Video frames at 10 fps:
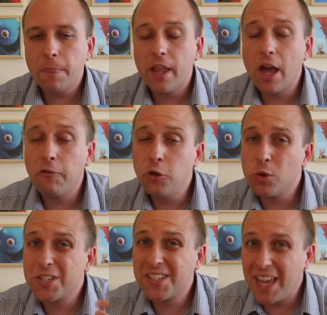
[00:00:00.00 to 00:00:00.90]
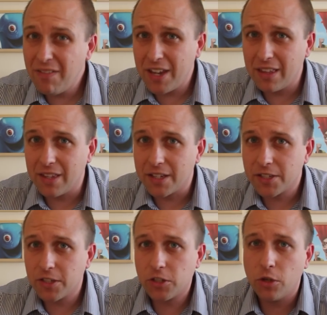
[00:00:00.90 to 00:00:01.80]
Now, if you were saving
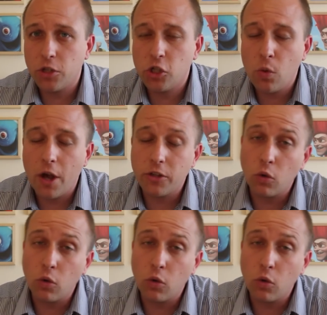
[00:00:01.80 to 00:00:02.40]
this so that you wanted